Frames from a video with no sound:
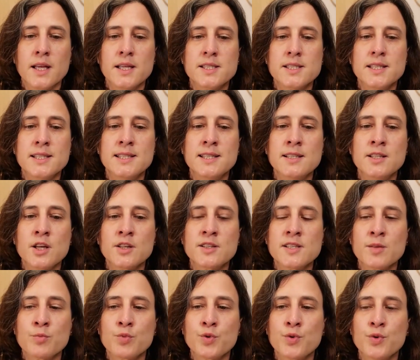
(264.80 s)
She did
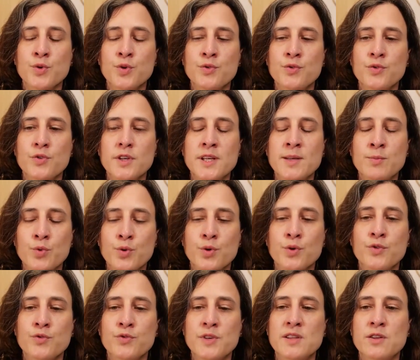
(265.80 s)
not
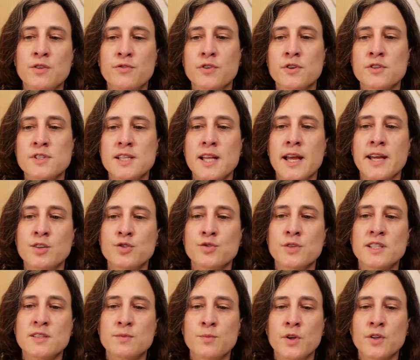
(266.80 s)
improve with the first-line
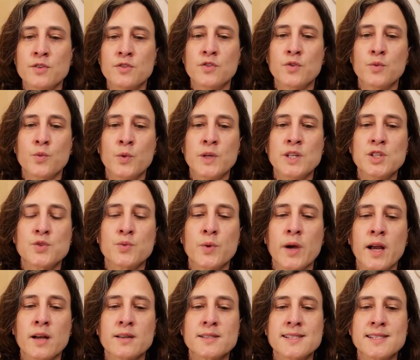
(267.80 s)
treatment, which
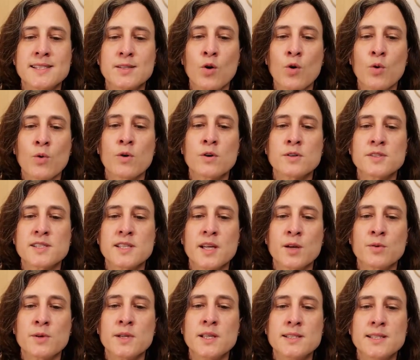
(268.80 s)
were oral
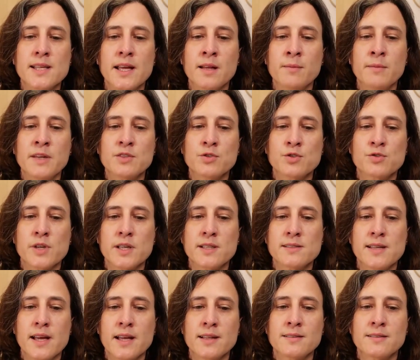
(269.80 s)
steroids and
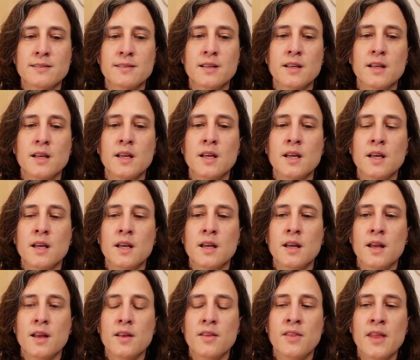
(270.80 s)
methotrexate.
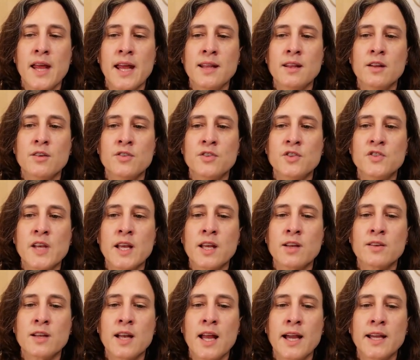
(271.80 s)
Then the
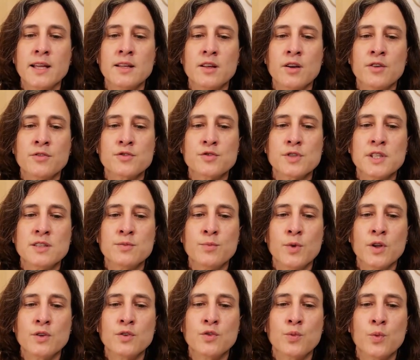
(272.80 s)
second line of
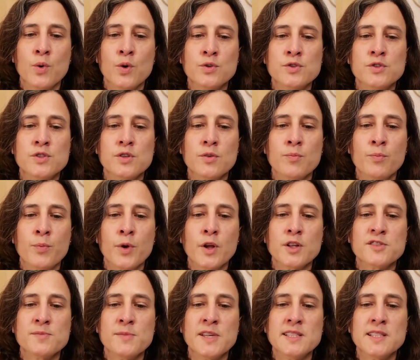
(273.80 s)
treatment was
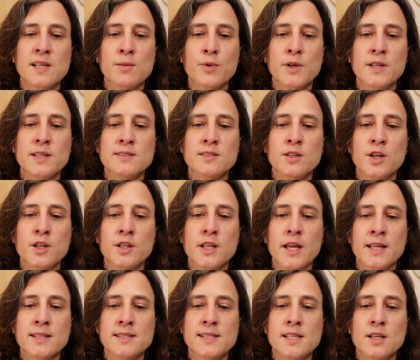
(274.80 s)
pulse
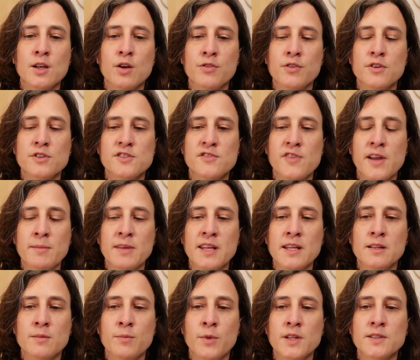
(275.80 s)
methylprednisolone and
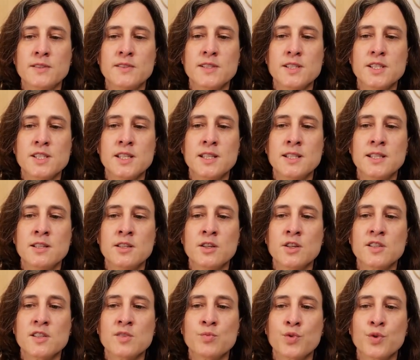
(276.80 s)
cyclophosphamide, but she did
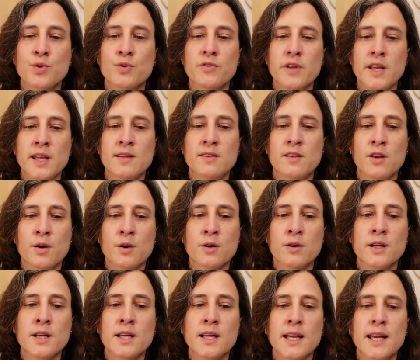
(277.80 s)
not improve
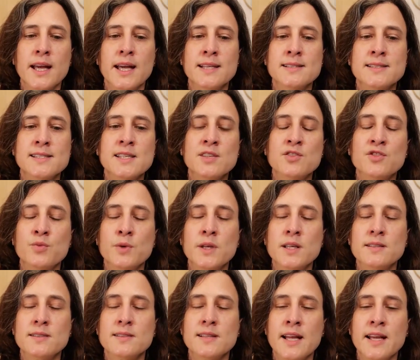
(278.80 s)
either. And 6
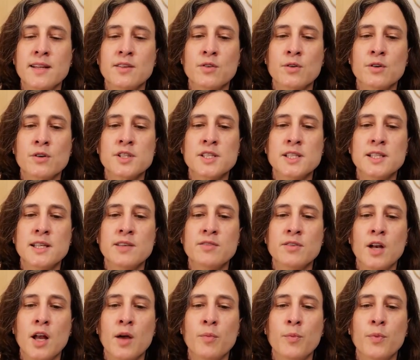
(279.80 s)
weeks later, she
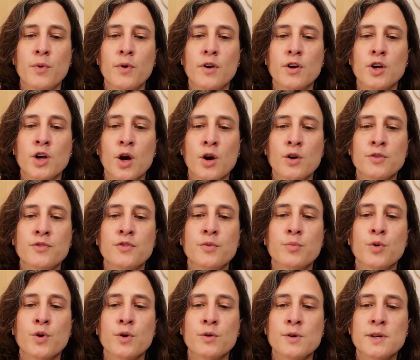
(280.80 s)
developed cough,
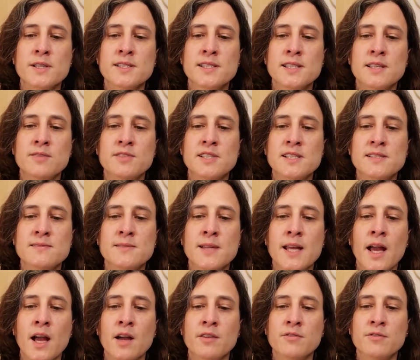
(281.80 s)
progressive
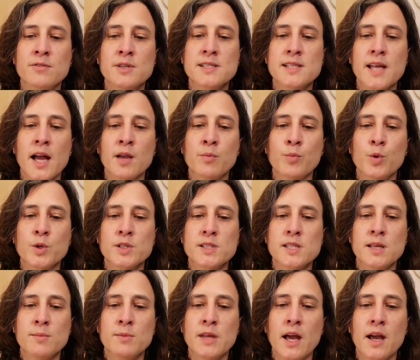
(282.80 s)
dyspnea with
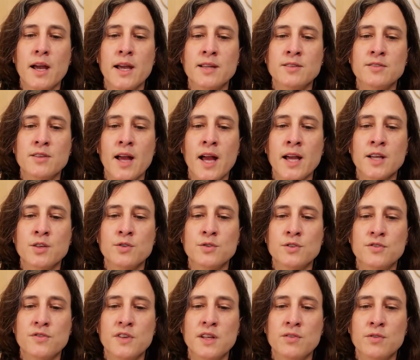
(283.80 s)
hypoxemia, and
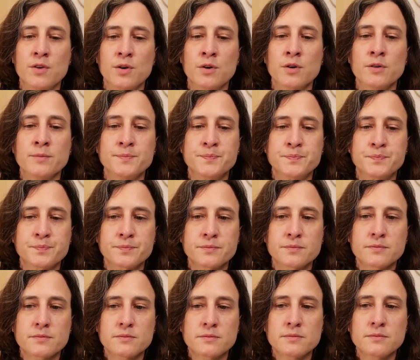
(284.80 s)
acute fever.
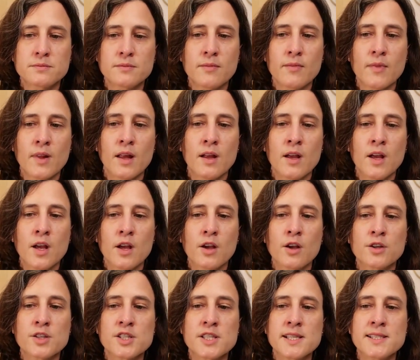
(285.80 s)

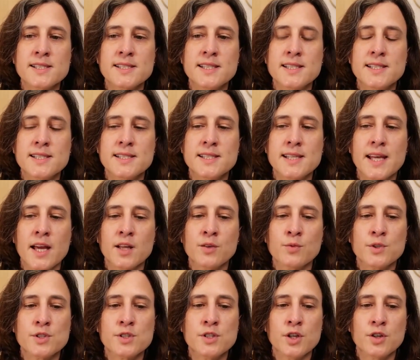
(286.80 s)
Her chest CT
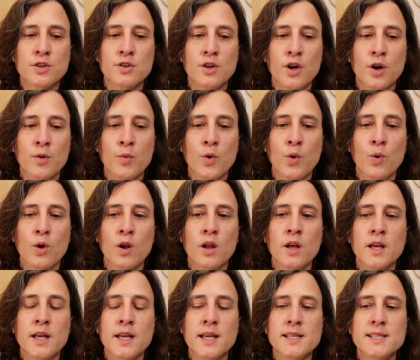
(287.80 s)
scan was not normal.
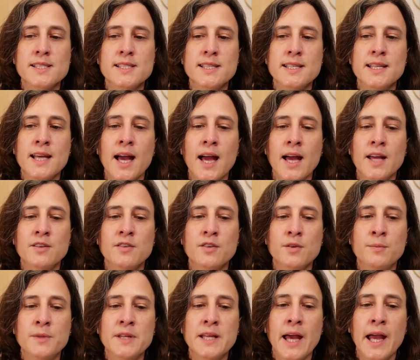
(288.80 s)
She had
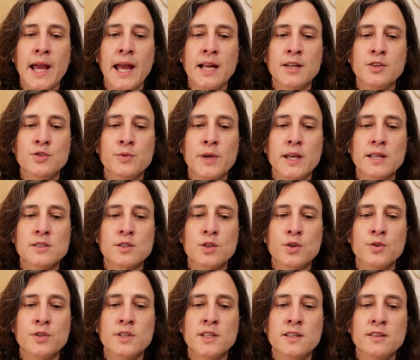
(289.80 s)
BIL to
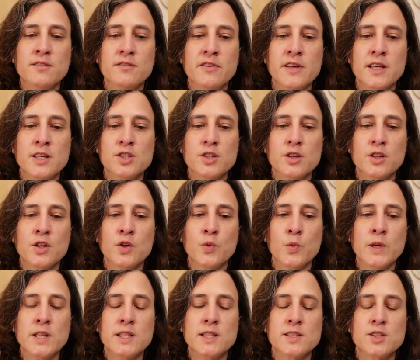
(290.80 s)
exclude an
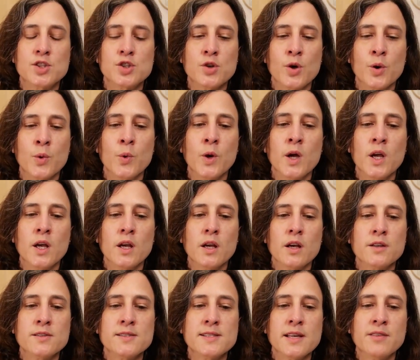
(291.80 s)
infection which showed
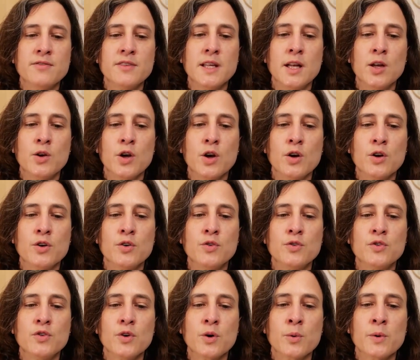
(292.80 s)

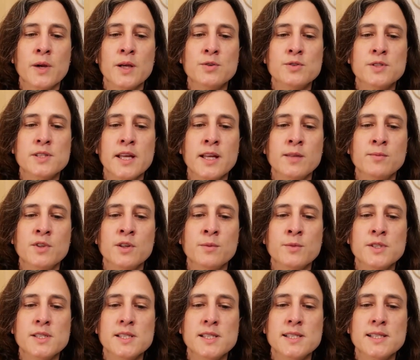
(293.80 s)
Staphylococcus aureus and
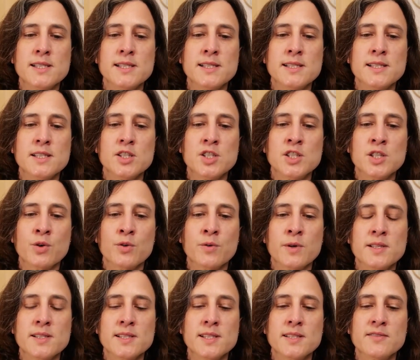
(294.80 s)
Myositis
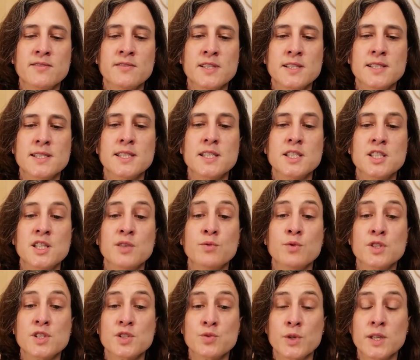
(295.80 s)
girovisi. She
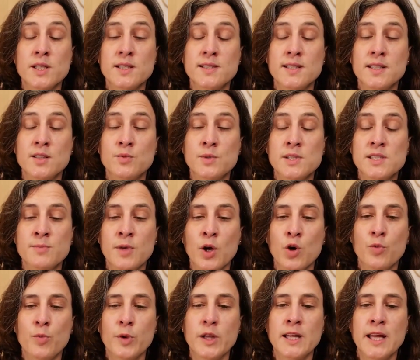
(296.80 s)
was treated with
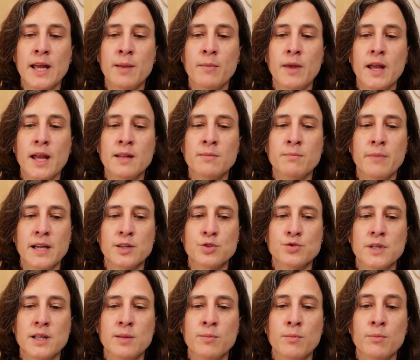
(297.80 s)
meropenem and
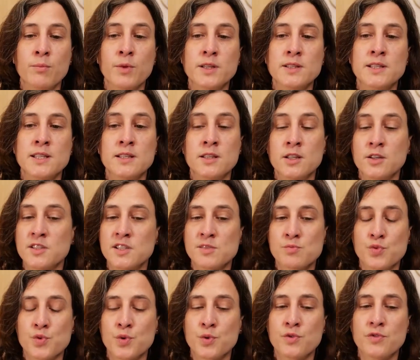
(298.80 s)
Bactrim, but did not
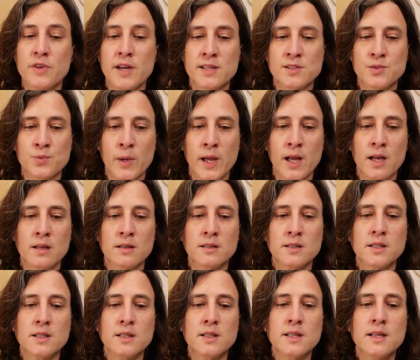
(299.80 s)
improve as well.
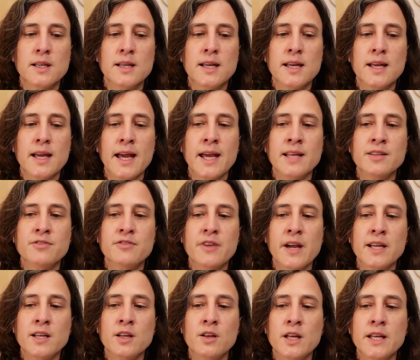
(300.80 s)
And
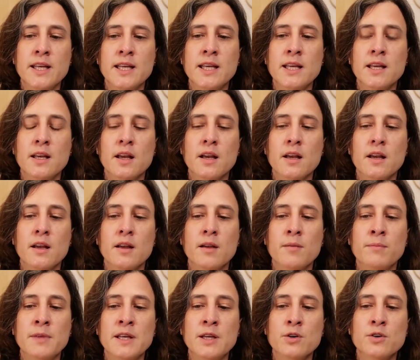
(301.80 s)
finally,
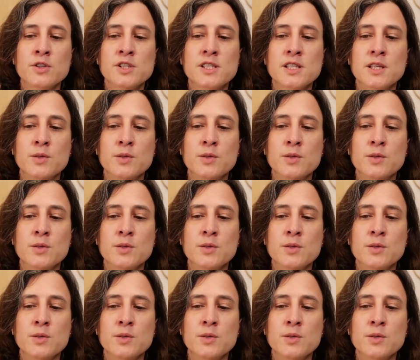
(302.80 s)
because